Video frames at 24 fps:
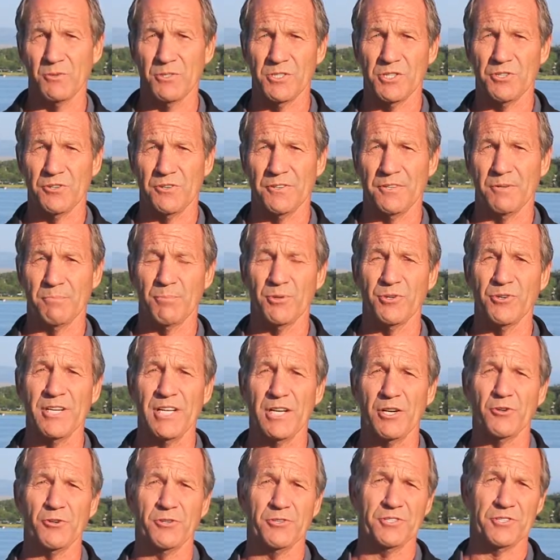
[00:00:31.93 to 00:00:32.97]
which are the
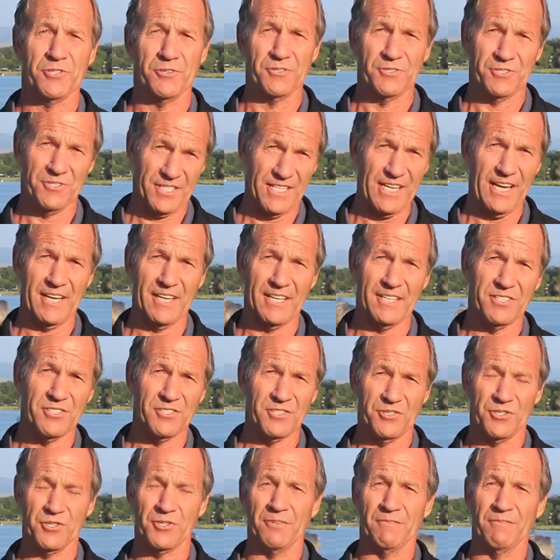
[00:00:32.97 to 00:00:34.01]
precursor, say,
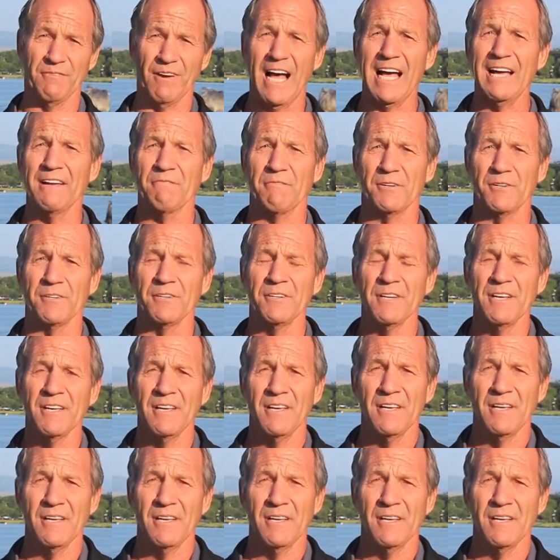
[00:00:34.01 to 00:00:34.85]
to Survivor.